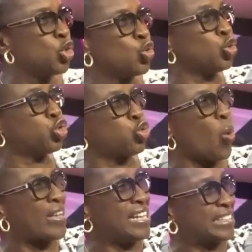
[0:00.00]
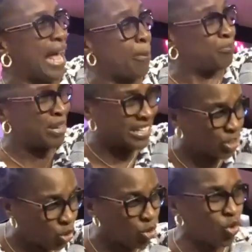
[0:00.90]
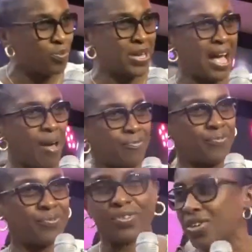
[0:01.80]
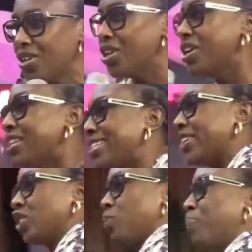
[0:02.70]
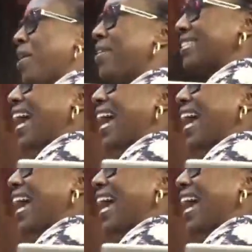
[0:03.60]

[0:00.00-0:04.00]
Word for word: to show his ability on your behalf. The spirit